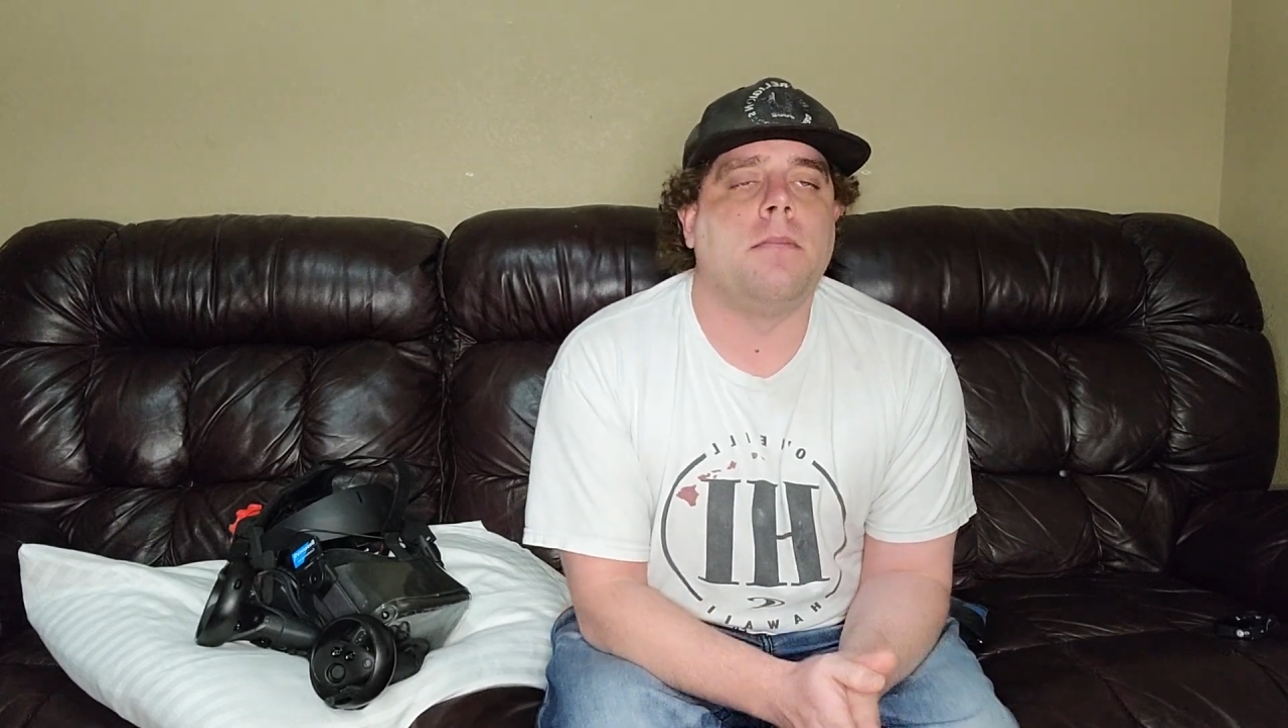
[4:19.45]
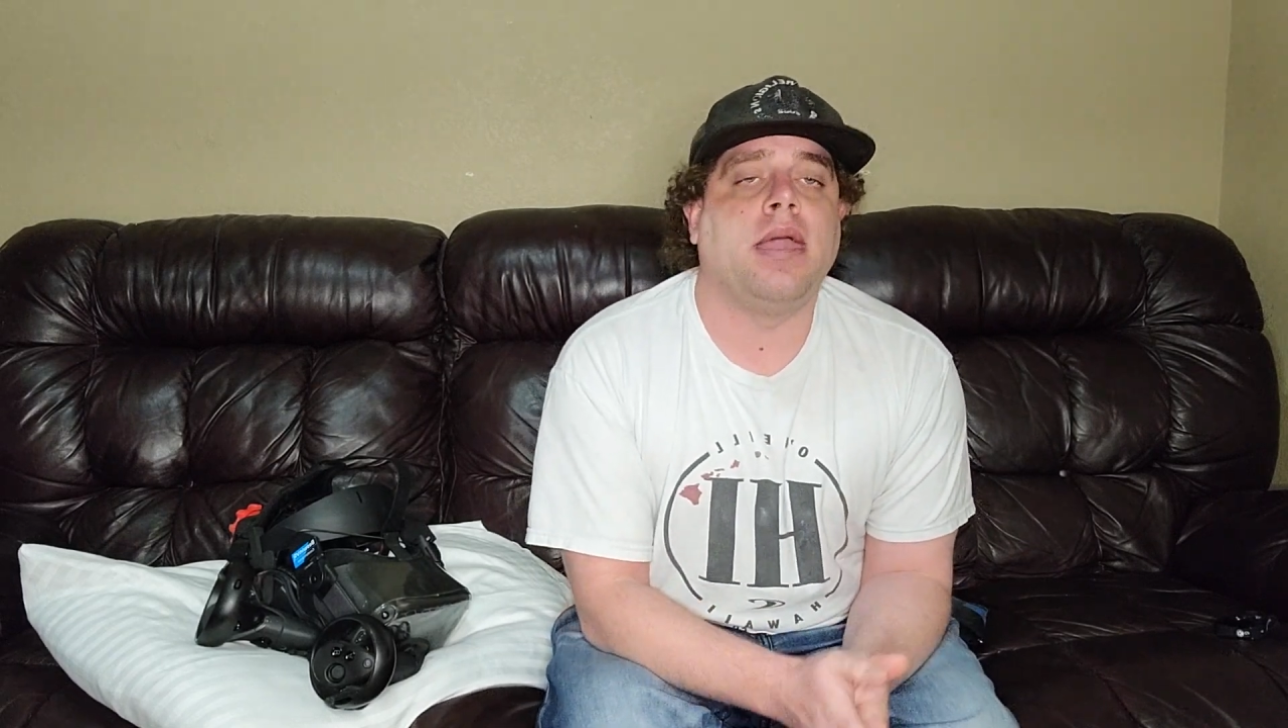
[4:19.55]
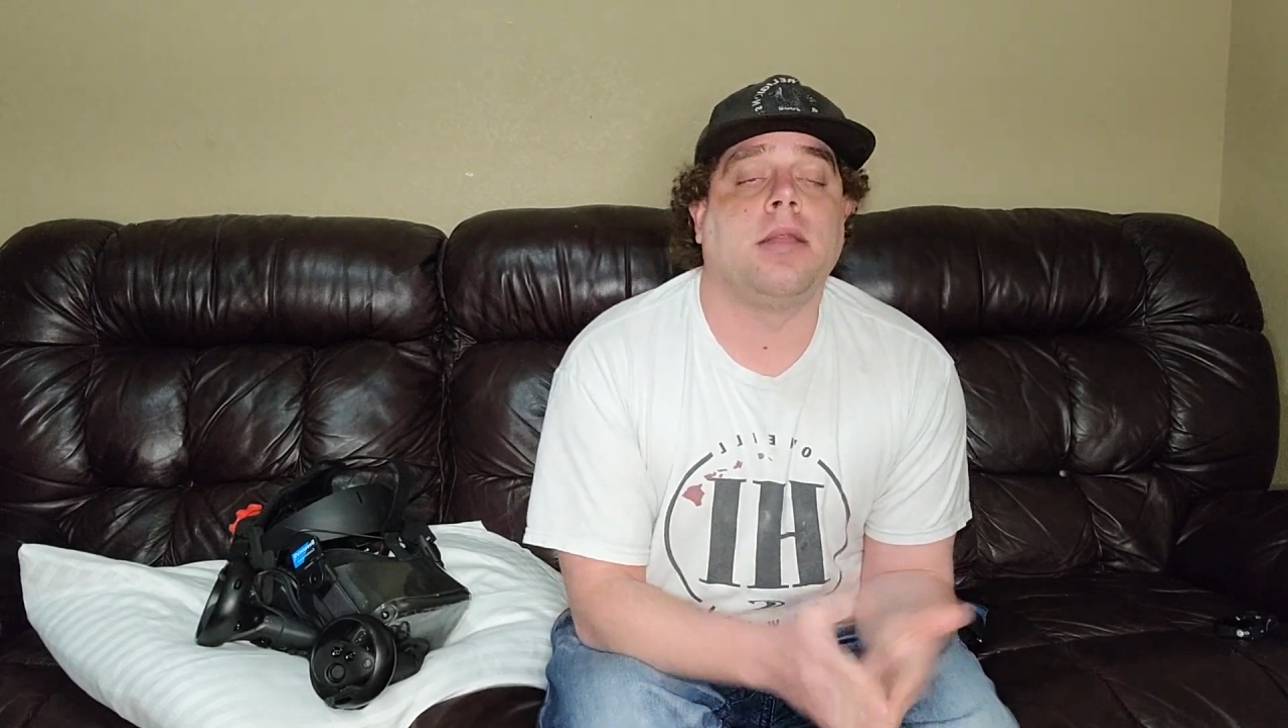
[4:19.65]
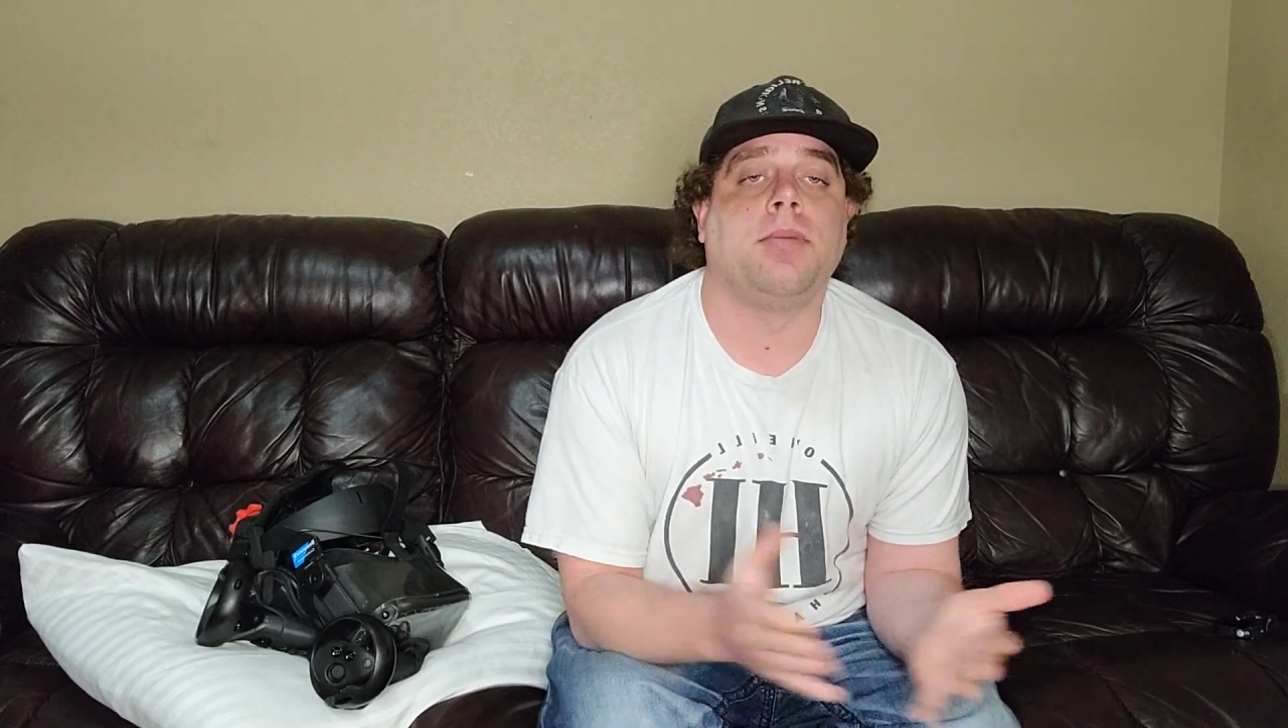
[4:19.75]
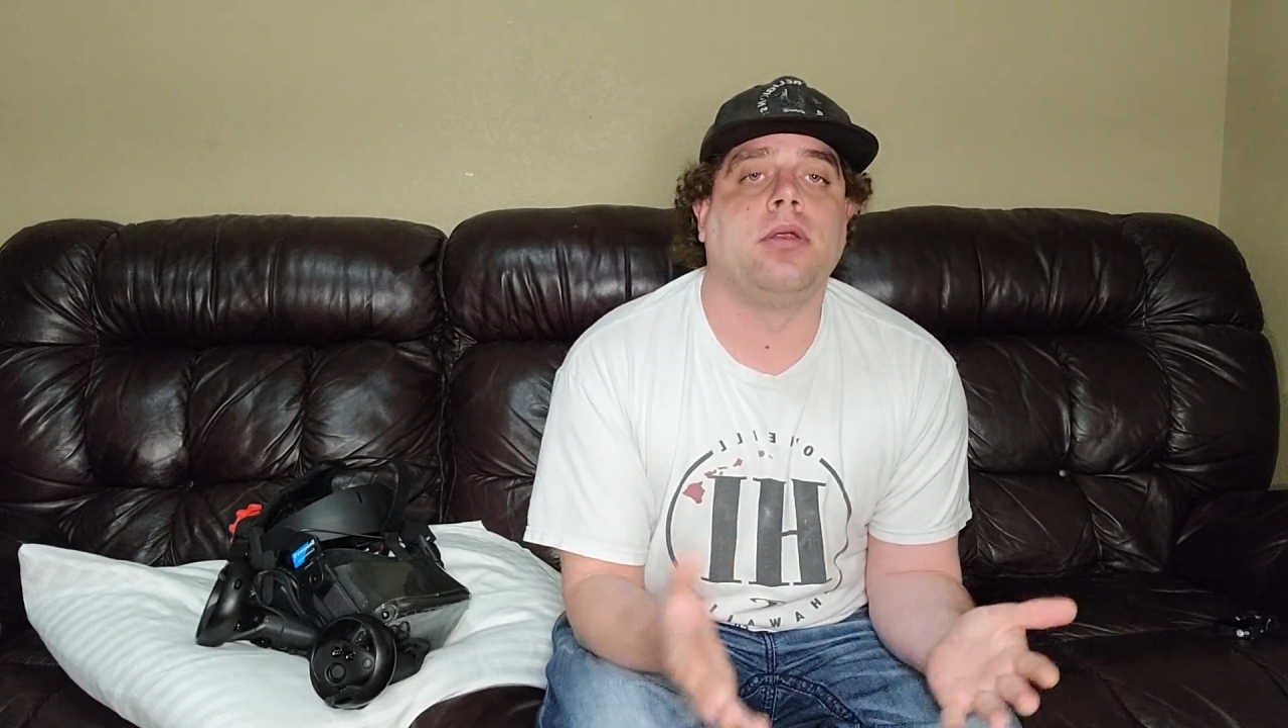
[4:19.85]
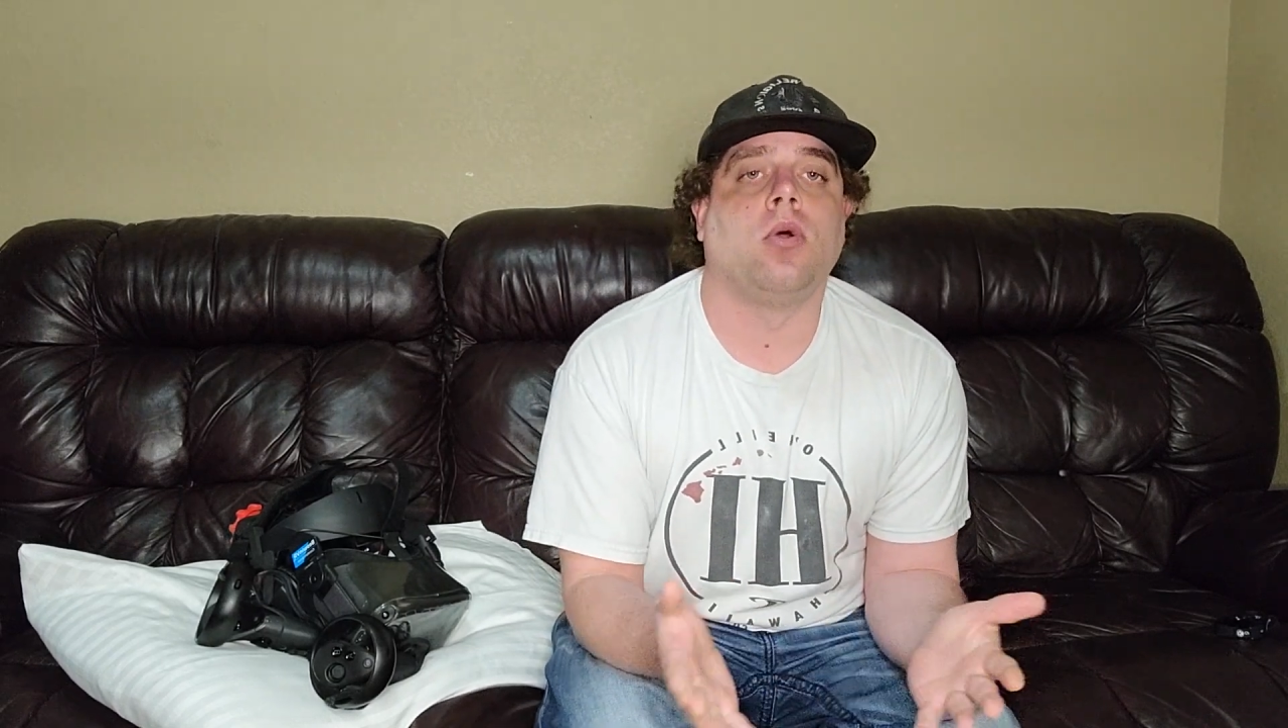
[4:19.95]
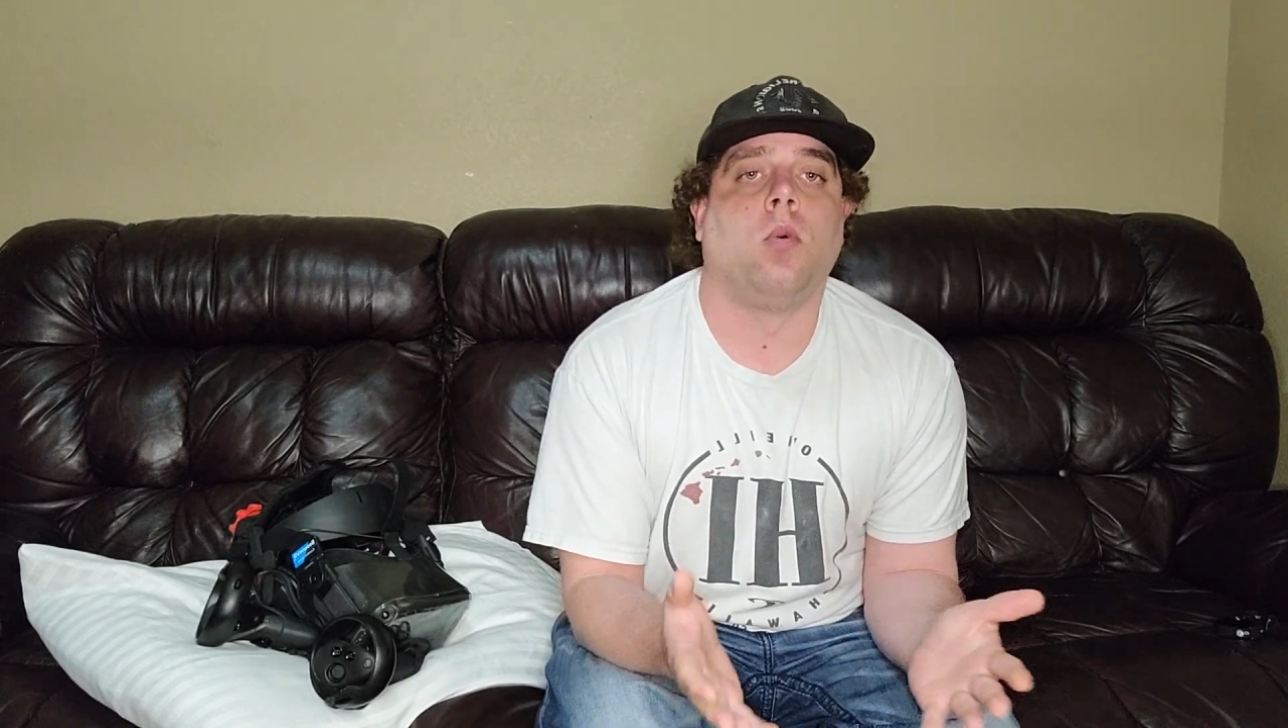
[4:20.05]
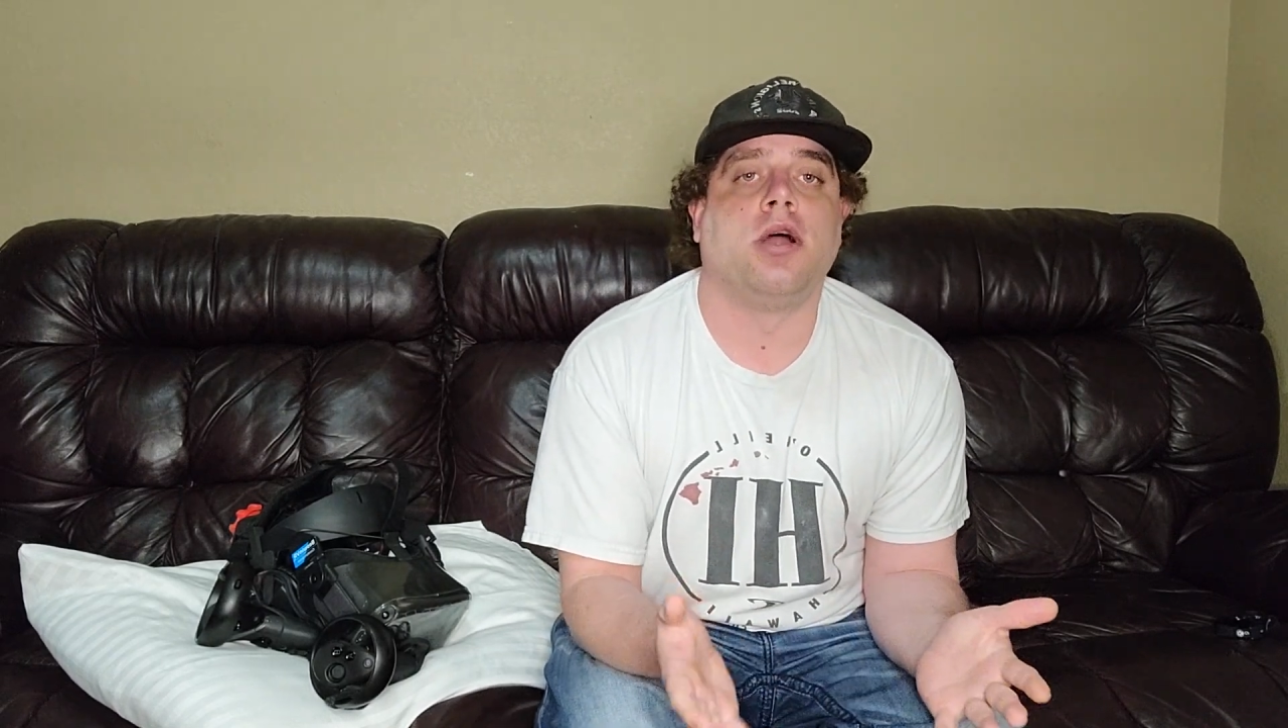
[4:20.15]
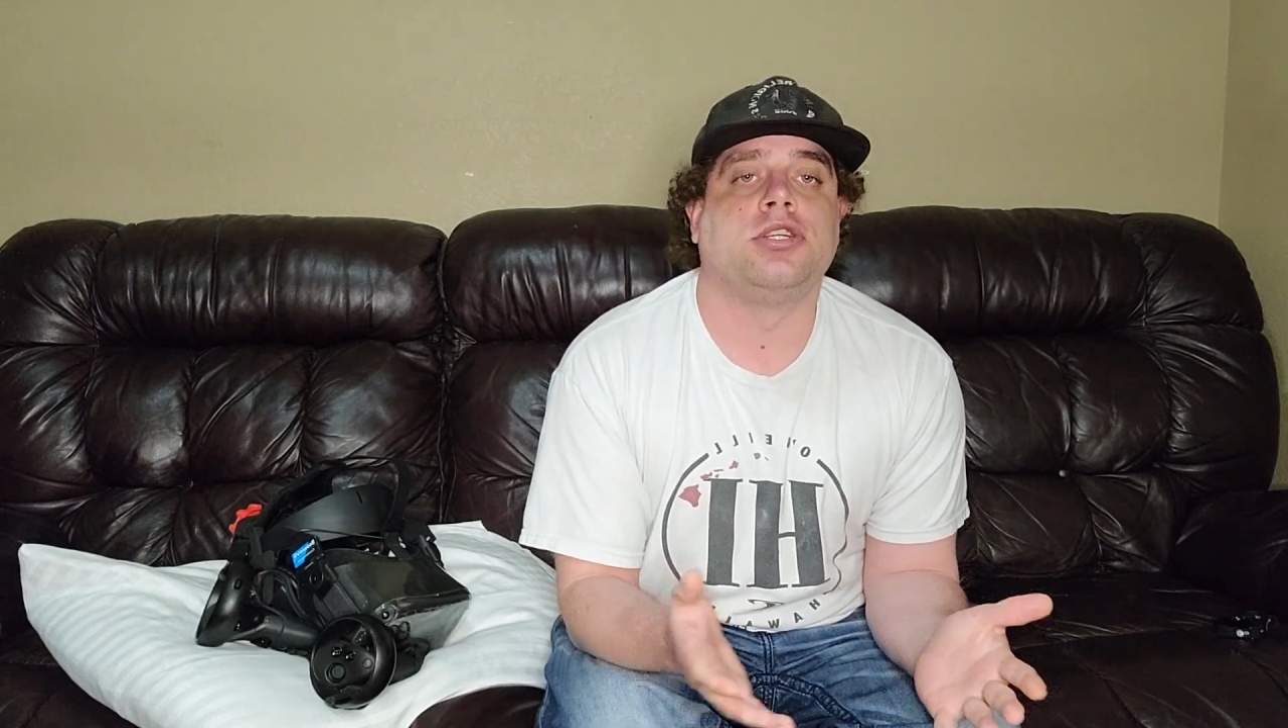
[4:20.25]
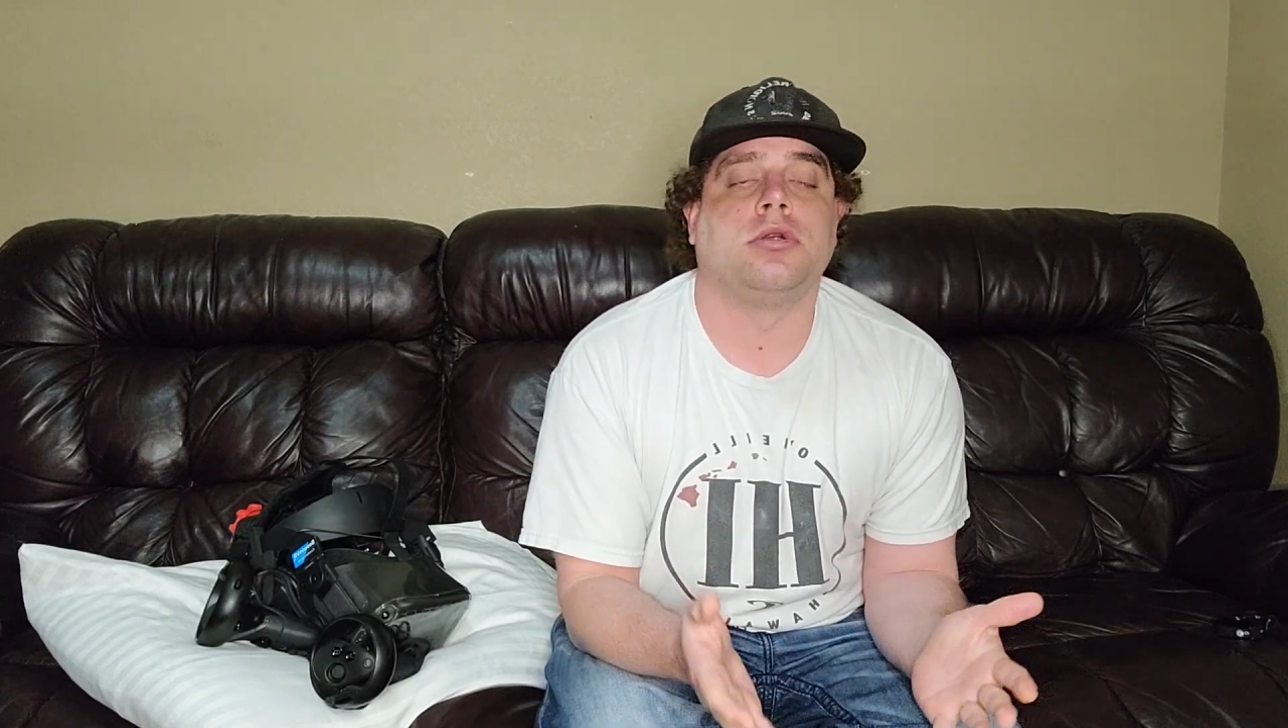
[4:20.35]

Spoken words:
may depend on what